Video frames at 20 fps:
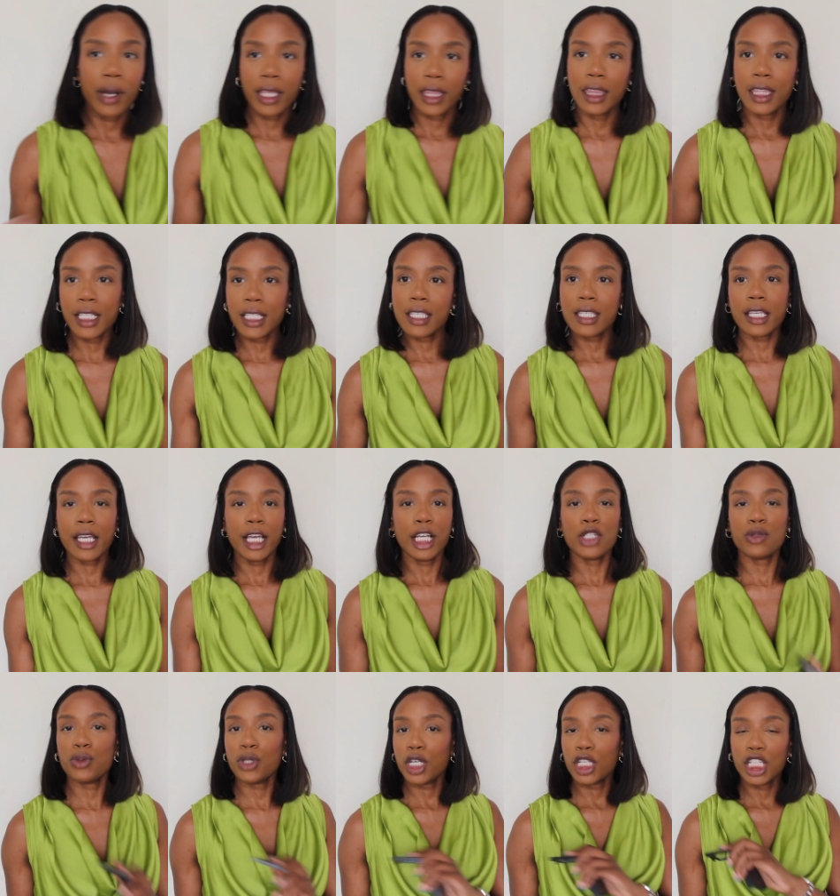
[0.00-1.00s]
at this stage,
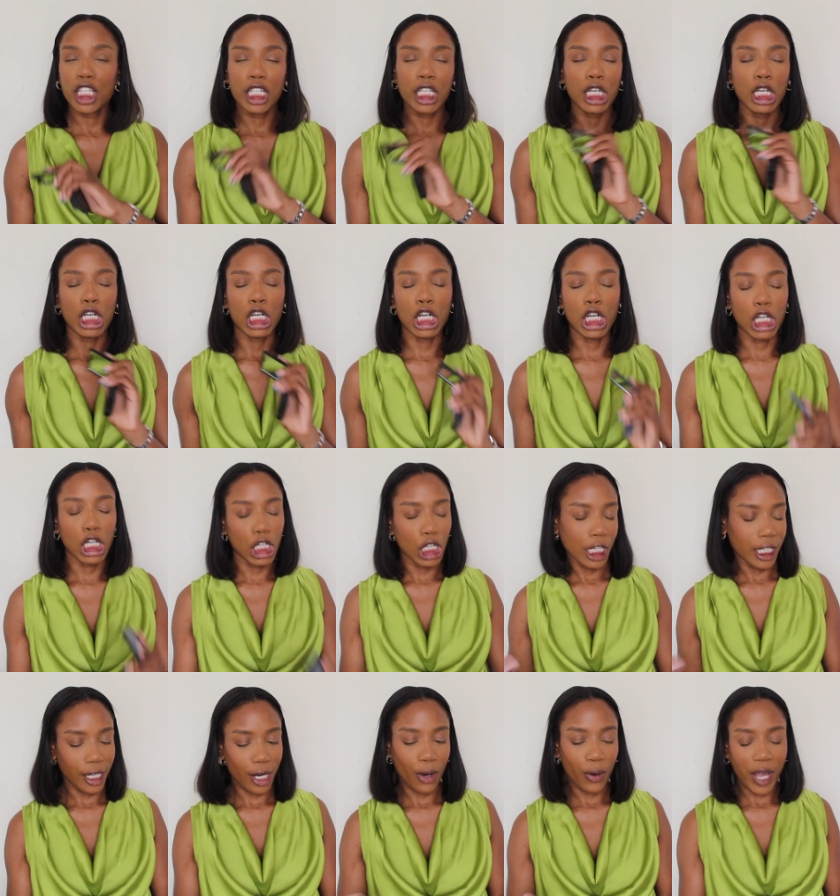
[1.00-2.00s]
we are looking
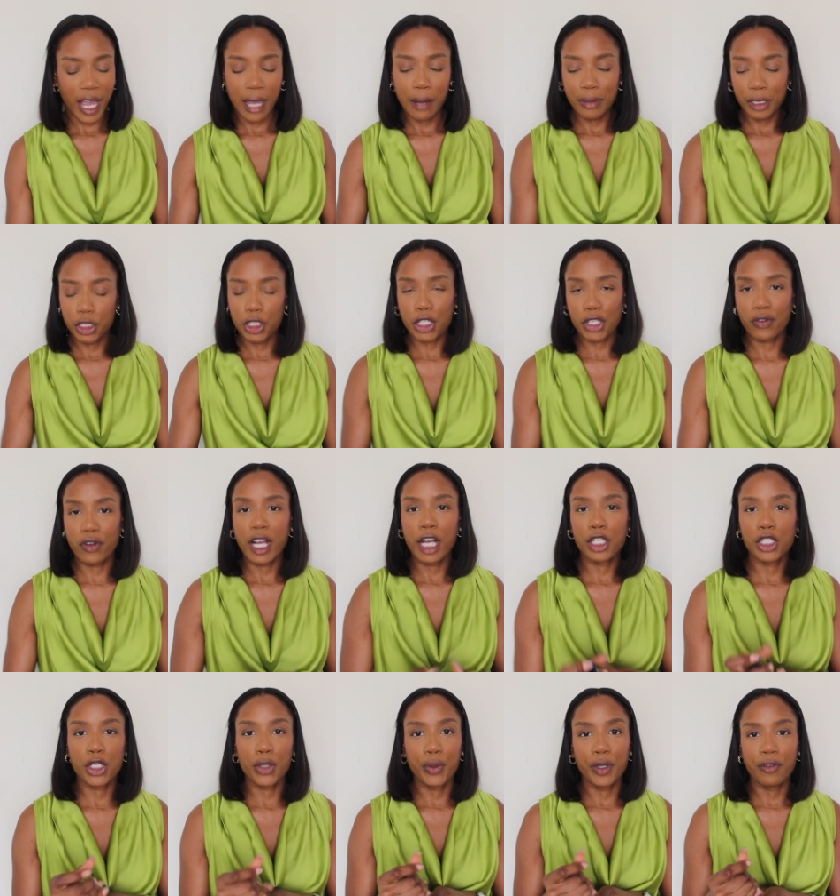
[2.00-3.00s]
good, okay? But just for
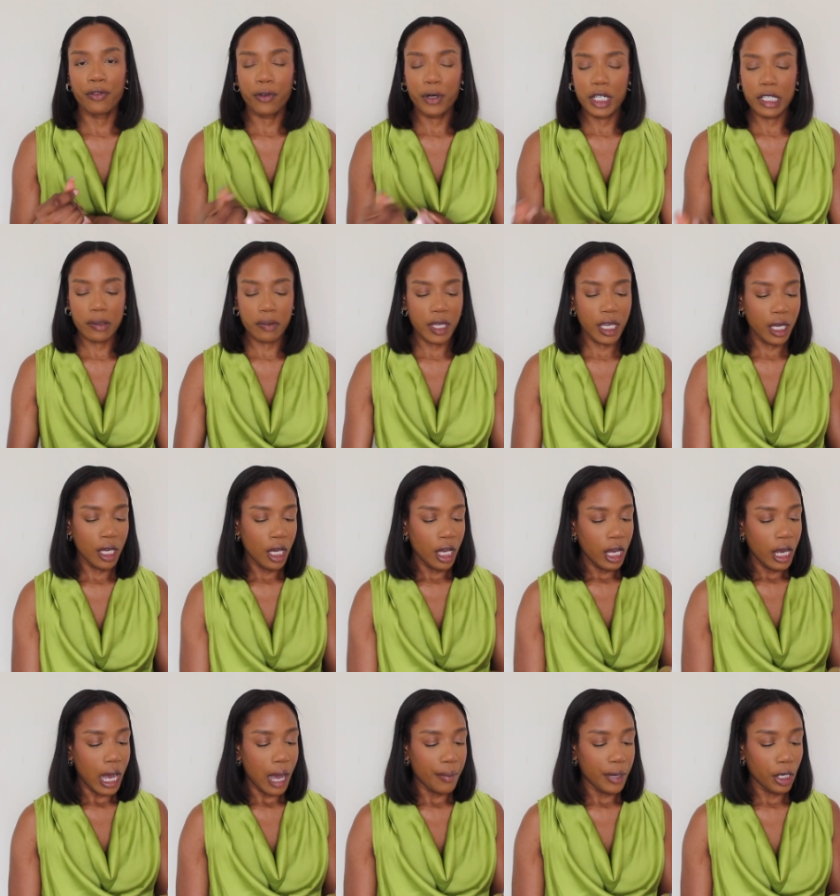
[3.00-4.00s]
extra reinforcement,
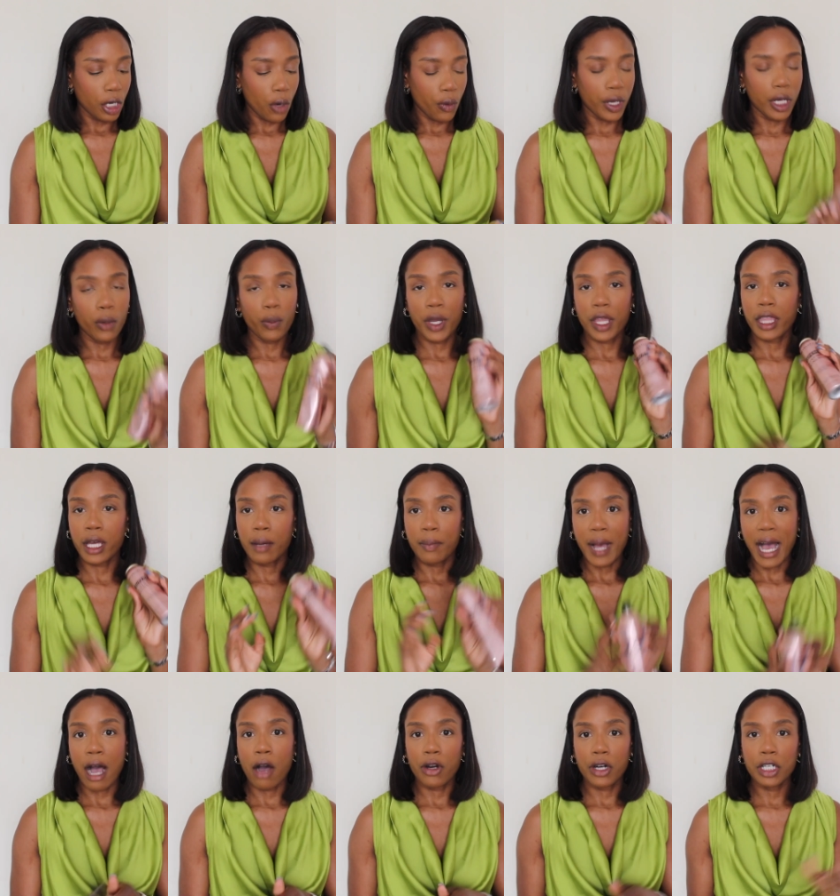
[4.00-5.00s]
I'm gonna go in with a
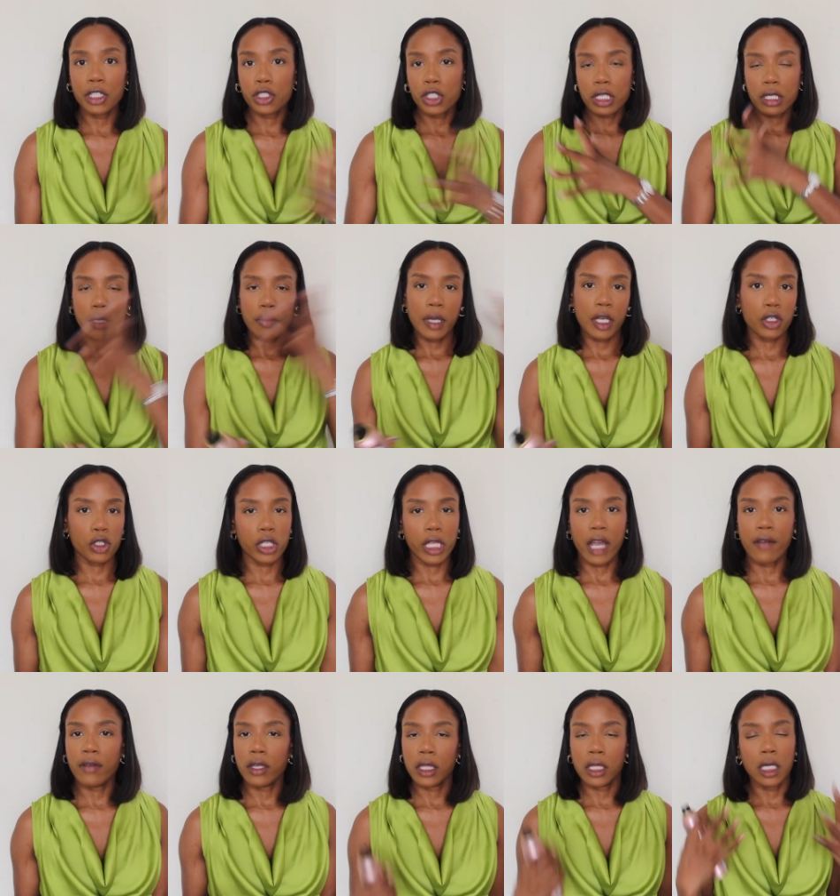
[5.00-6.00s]
powder just to make sure that
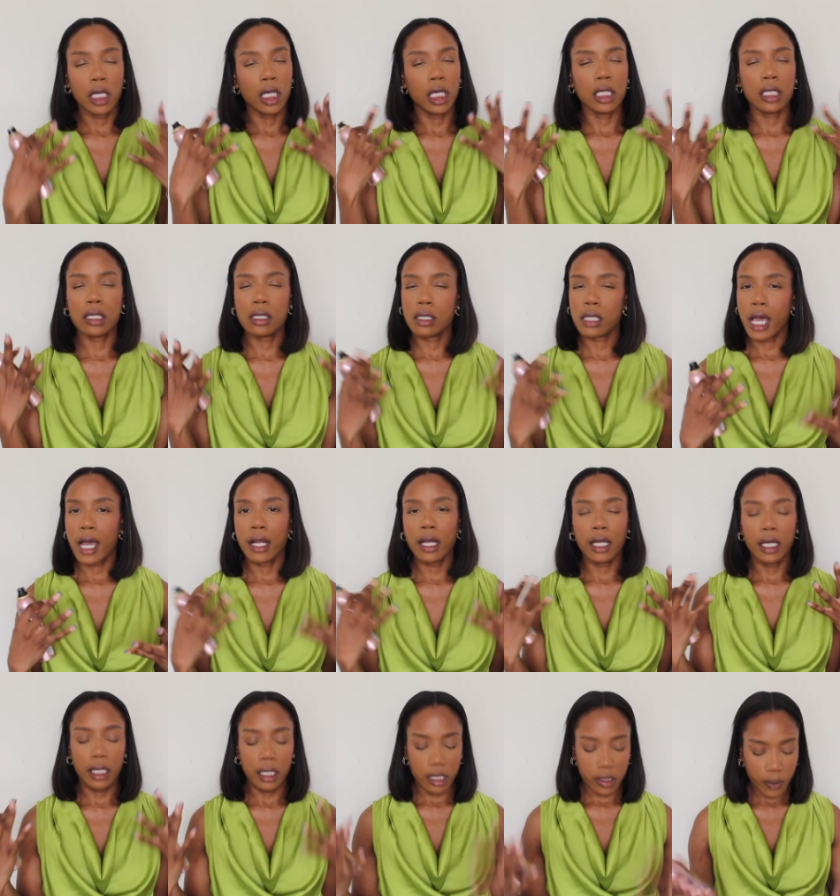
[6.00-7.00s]
everything is
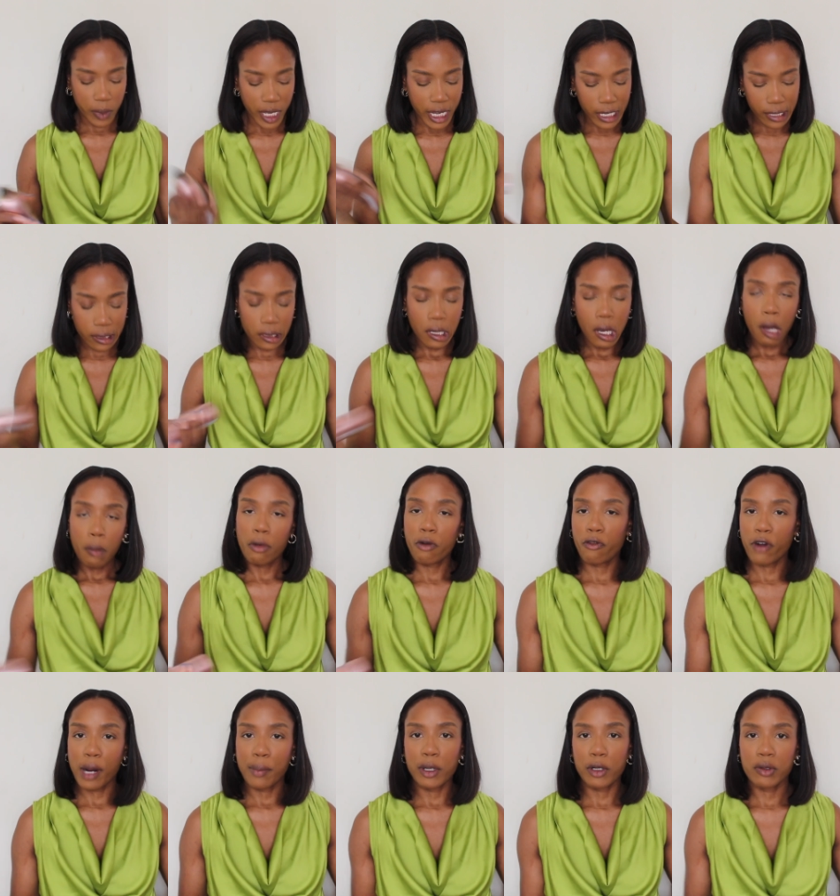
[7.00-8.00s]
set in its place
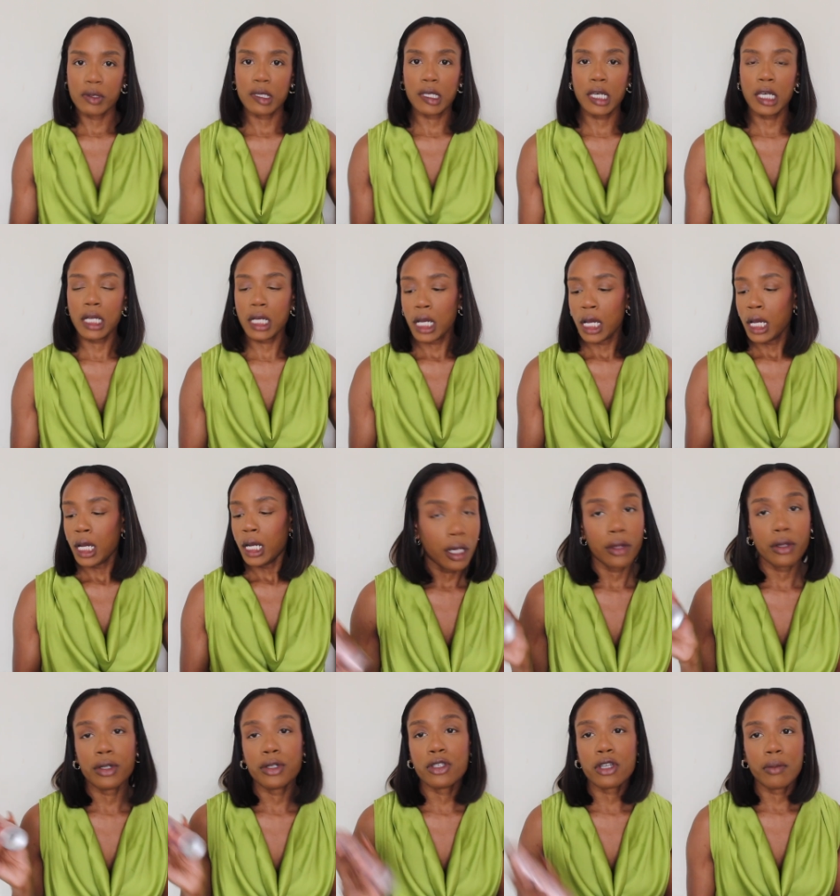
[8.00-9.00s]
before I proceed. Now
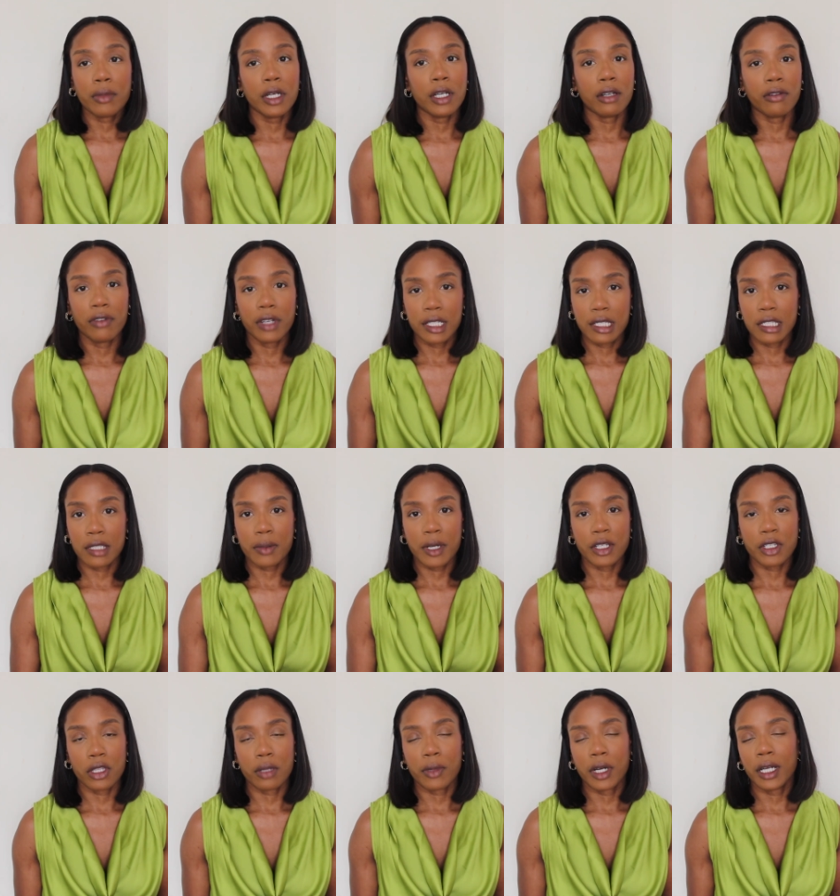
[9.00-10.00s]
there's so many good fixing
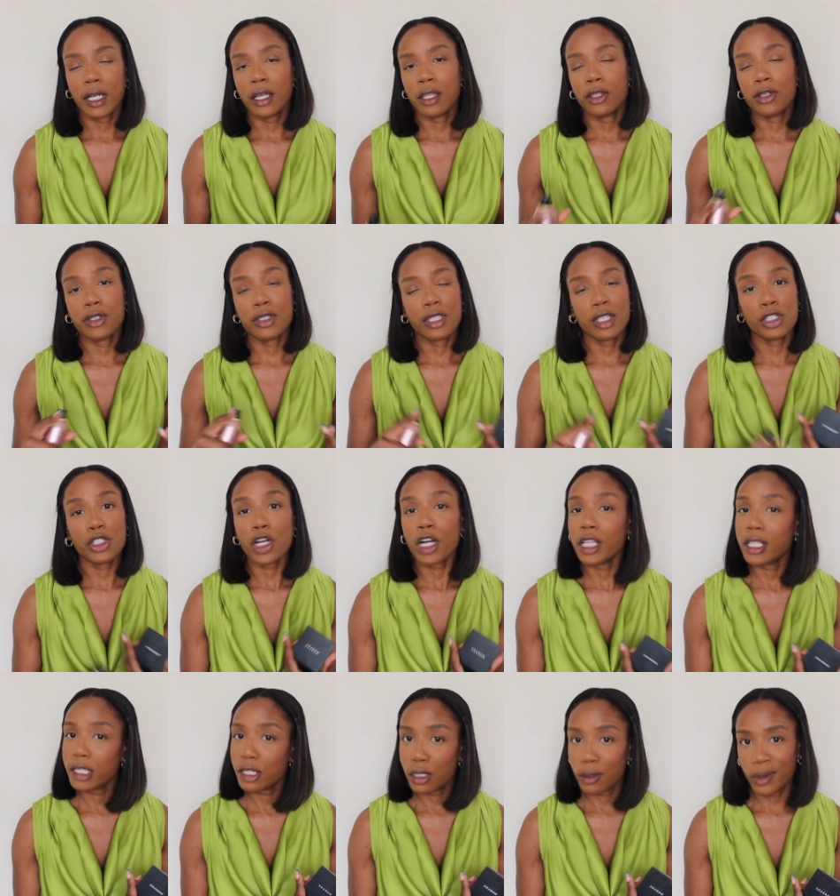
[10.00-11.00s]
sprays on the market. There's the
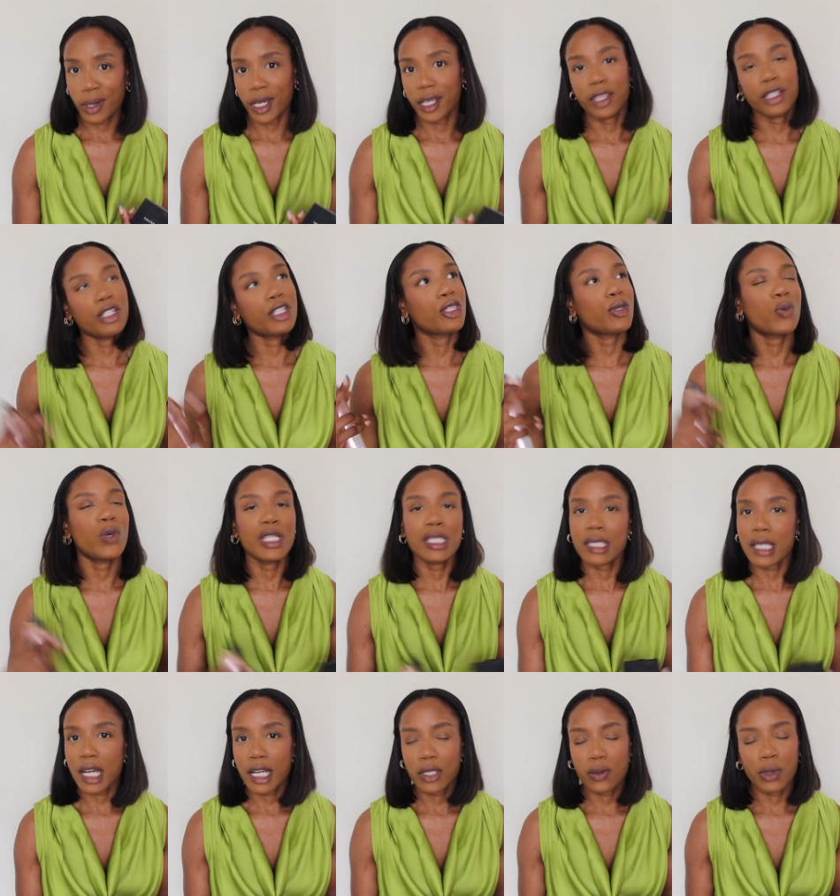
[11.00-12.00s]
Charlotte Tilbury, there's the One
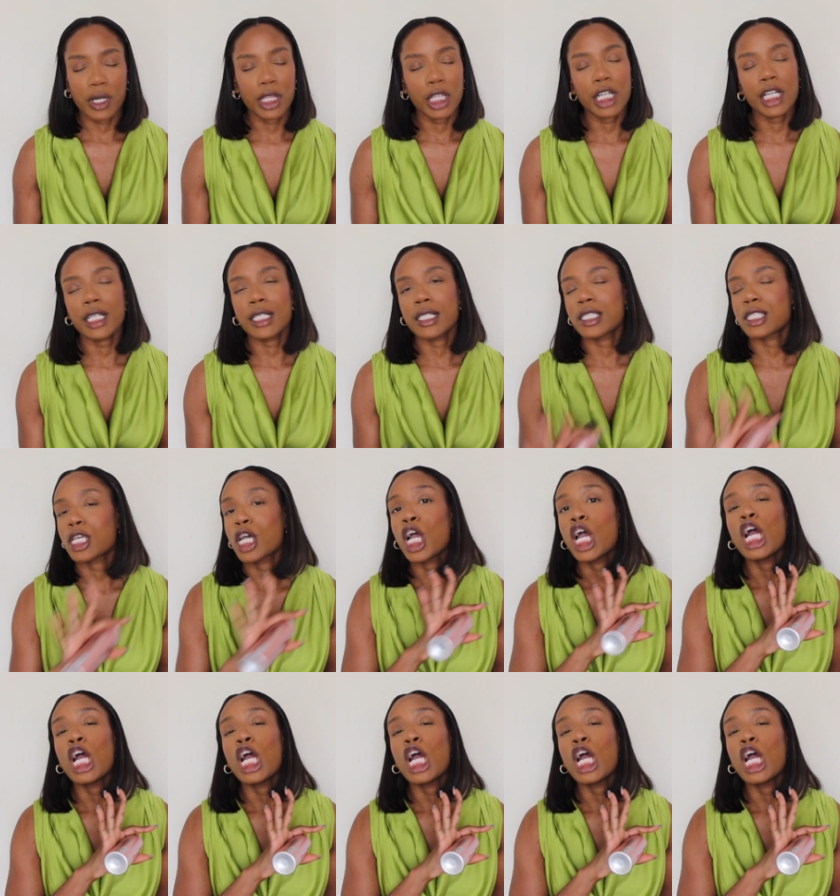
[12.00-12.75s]
Size one, there's